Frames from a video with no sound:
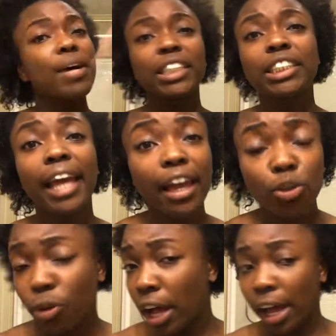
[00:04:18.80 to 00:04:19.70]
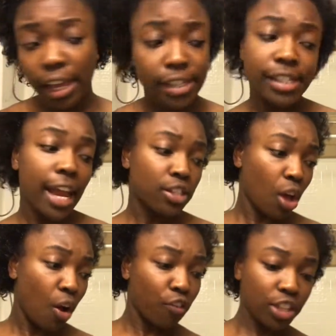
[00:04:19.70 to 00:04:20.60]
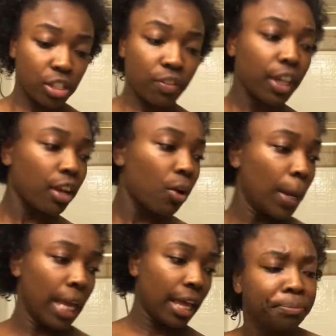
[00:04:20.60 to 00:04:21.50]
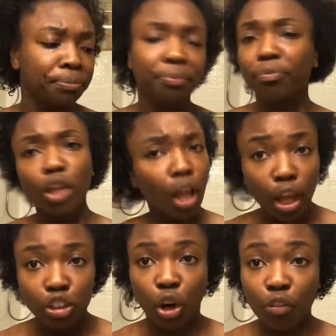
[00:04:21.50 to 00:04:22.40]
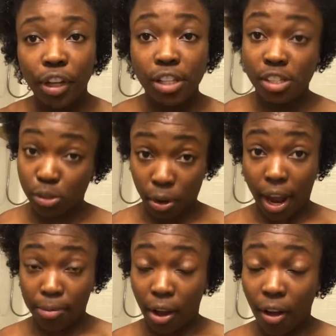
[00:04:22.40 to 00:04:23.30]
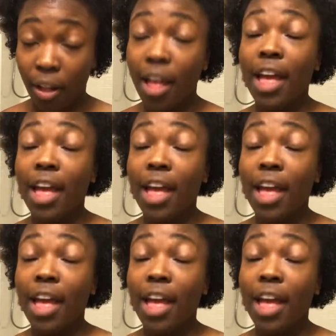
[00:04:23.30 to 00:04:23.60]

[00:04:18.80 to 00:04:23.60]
But yeah, you guys, that is all for this video, and don't forget to subscribe, y'all.